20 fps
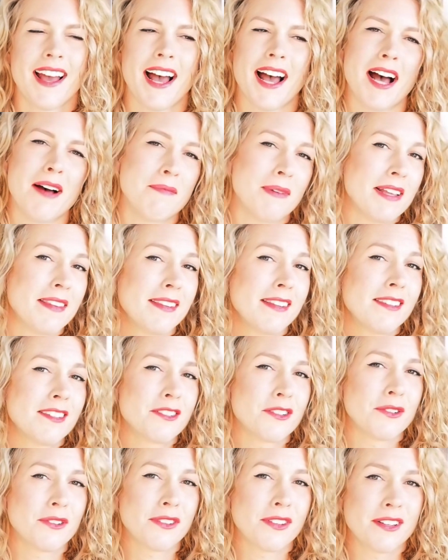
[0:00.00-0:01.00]
Um, my sister
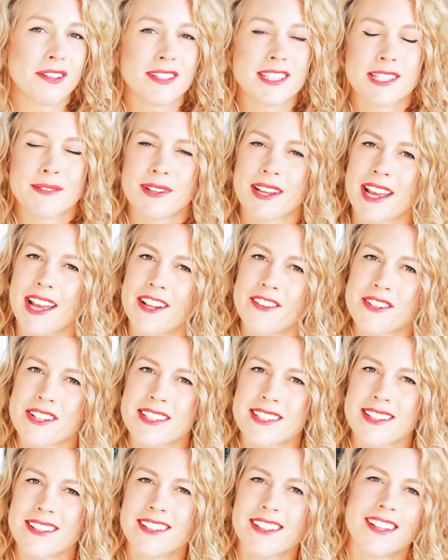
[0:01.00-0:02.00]
also used to be a
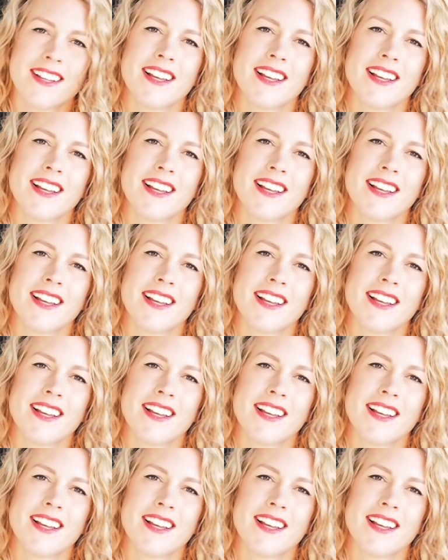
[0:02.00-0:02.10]
hairdresser,